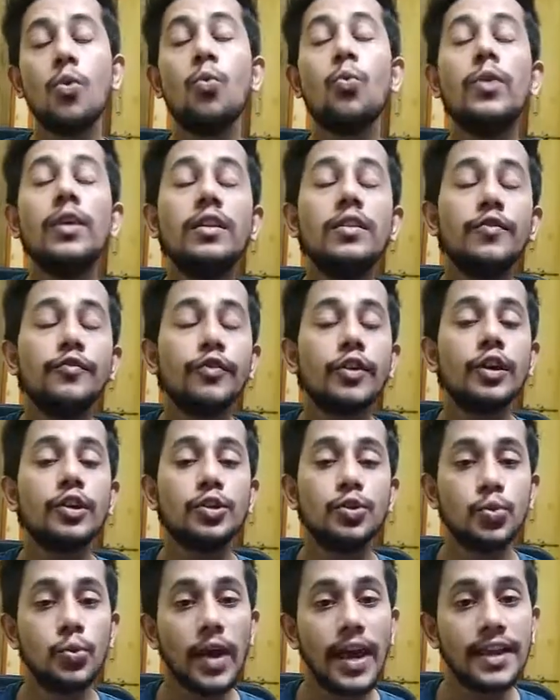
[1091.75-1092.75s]
we refer
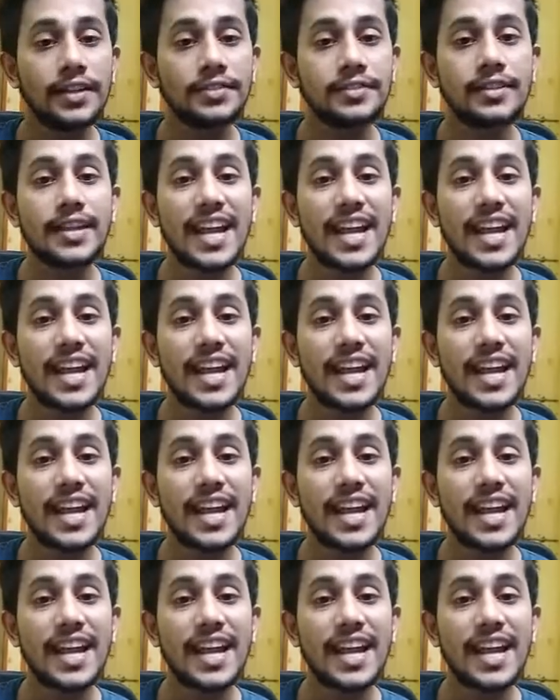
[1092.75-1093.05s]
to as